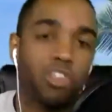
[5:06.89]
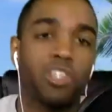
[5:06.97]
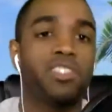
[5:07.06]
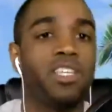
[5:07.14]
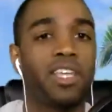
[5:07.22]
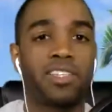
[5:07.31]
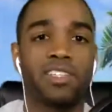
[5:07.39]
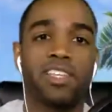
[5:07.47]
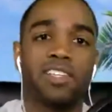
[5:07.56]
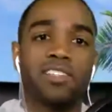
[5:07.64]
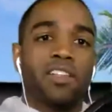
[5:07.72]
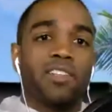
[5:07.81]
So you can see like this
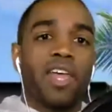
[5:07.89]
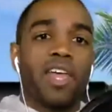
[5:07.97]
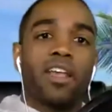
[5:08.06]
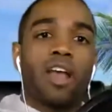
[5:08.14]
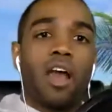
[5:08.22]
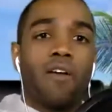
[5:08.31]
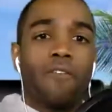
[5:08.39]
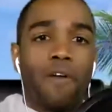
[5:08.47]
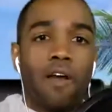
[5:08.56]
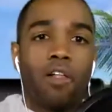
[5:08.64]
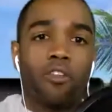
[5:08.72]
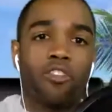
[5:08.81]
says the like,
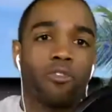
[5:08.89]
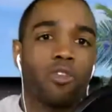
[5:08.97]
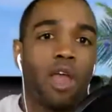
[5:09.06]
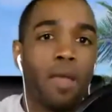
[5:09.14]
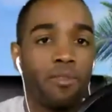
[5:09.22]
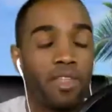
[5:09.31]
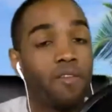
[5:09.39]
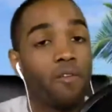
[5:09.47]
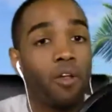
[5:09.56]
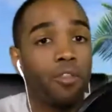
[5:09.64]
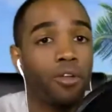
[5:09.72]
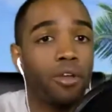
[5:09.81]
follow, subscribe, and they have
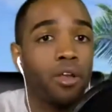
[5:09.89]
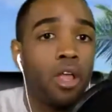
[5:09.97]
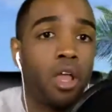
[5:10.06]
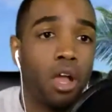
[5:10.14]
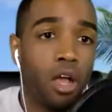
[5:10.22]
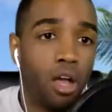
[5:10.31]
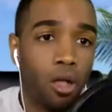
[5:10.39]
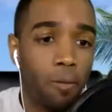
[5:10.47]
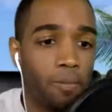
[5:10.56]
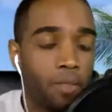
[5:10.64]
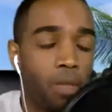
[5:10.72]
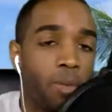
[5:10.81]
other
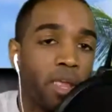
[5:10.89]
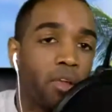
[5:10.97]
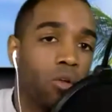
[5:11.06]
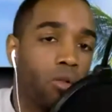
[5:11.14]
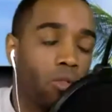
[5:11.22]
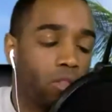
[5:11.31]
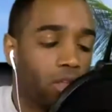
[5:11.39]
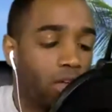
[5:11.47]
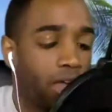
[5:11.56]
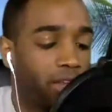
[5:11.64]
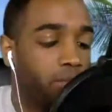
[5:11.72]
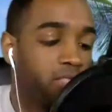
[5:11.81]
apparel
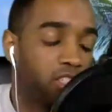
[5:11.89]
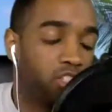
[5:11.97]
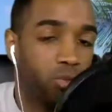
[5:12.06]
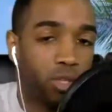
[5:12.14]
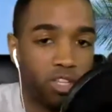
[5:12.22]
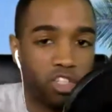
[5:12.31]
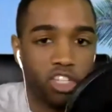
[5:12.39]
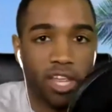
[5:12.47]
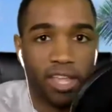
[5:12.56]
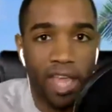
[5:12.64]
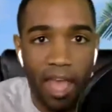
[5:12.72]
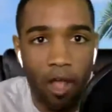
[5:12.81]
items that you can
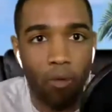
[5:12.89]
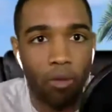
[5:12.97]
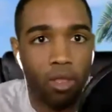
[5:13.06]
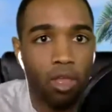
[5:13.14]
check out.